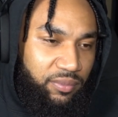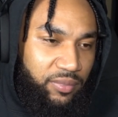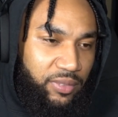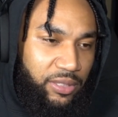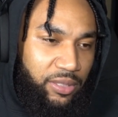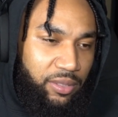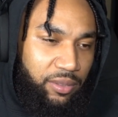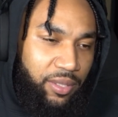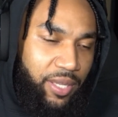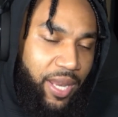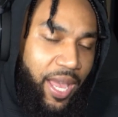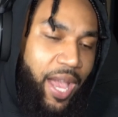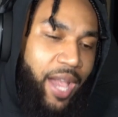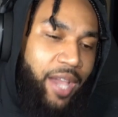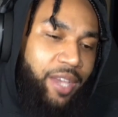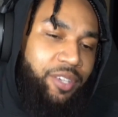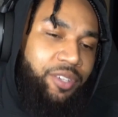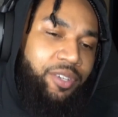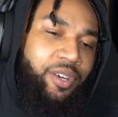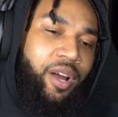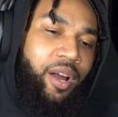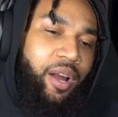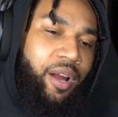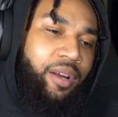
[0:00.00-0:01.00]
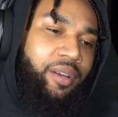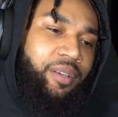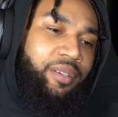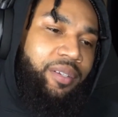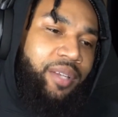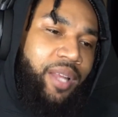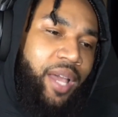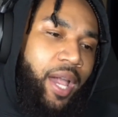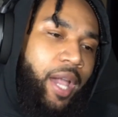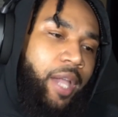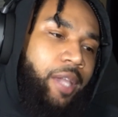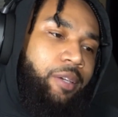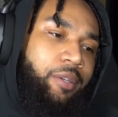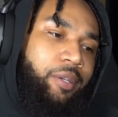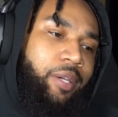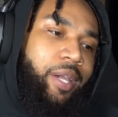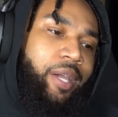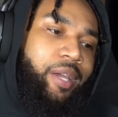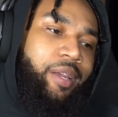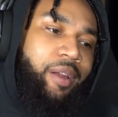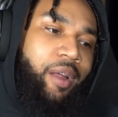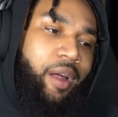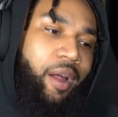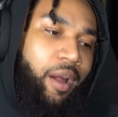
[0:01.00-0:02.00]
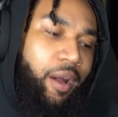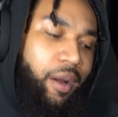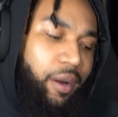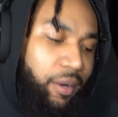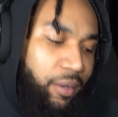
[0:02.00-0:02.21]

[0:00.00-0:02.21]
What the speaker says: Now you're hurt. Now you're getting hurt.